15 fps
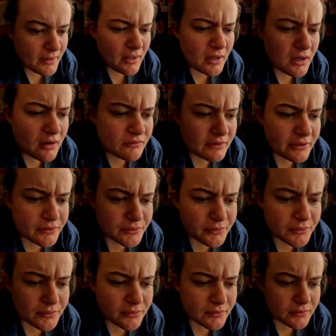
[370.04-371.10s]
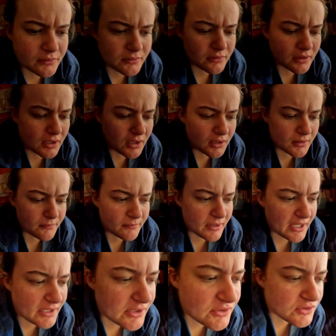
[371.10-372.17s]
About halfway through, and
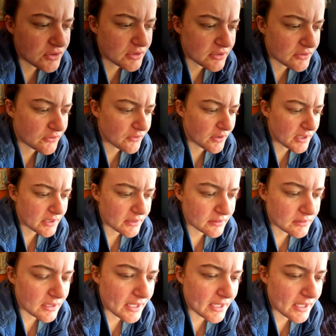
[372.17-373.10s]
it's good, it's very,